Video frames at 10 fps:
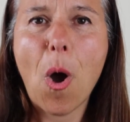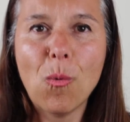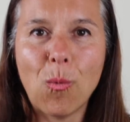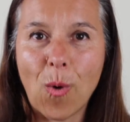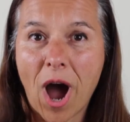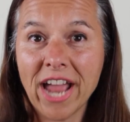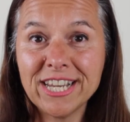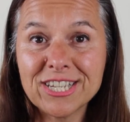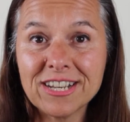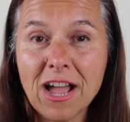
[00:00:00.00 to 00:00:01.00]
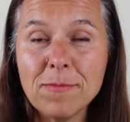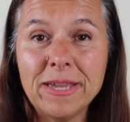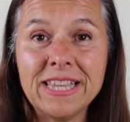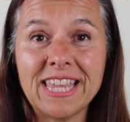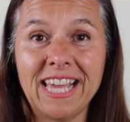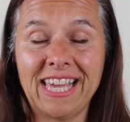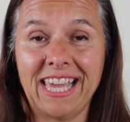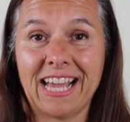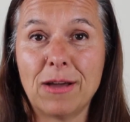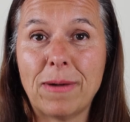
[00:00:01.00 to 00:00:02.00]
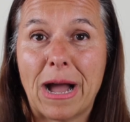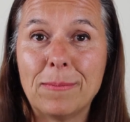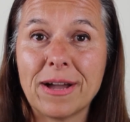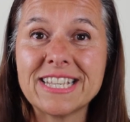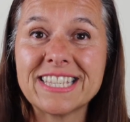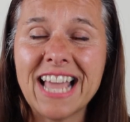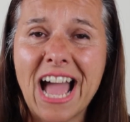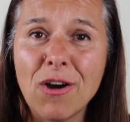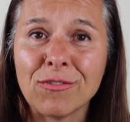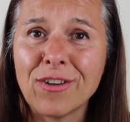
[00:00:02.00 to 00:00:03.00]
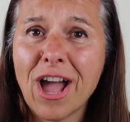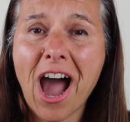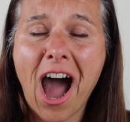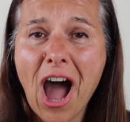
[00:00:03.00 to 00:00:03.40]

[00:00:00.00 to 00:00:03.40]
Why should I be thinking about myself?